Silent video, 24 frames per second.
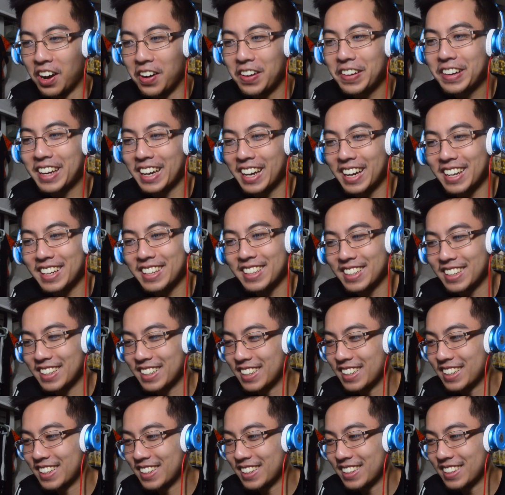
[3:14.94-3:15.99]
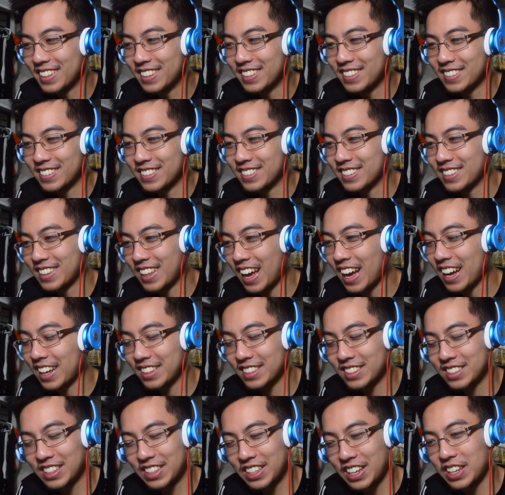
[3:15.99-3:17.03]
Okay.
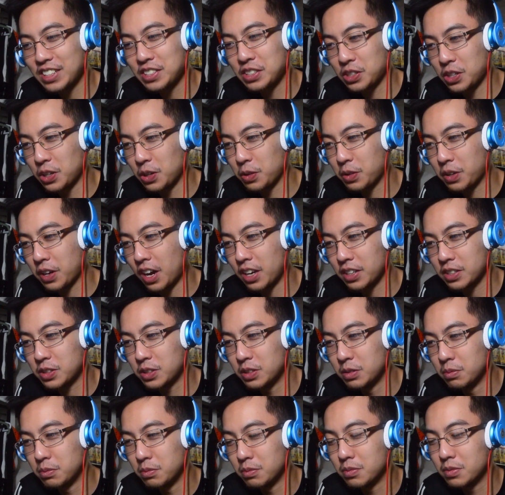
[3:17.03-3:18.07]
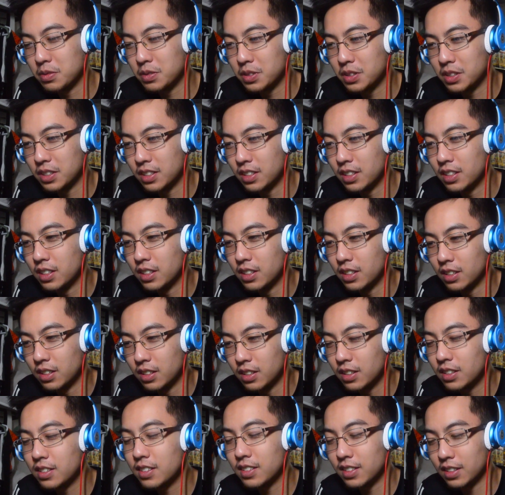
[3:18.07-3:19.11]
That's Deathstroke costume.
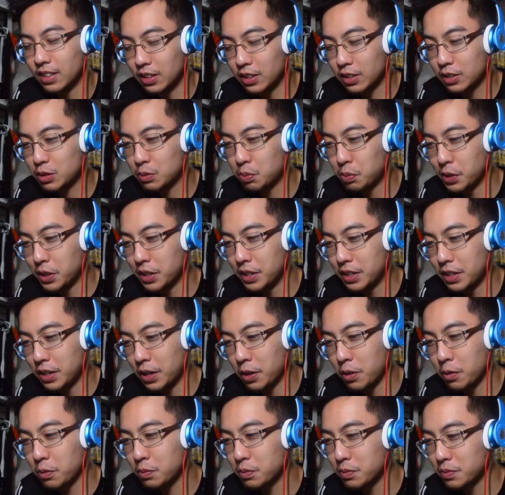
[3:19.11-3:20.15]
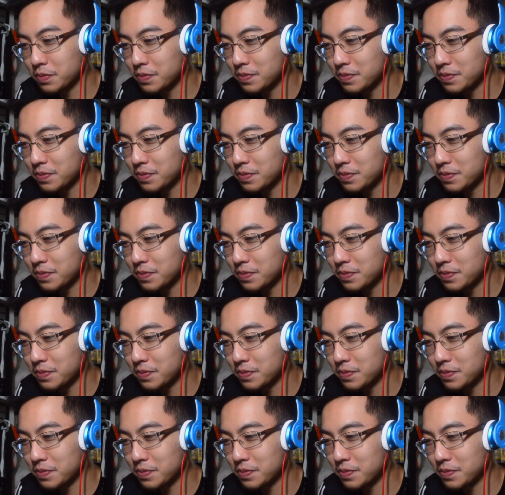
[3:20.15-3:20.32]
Looks pretty dope.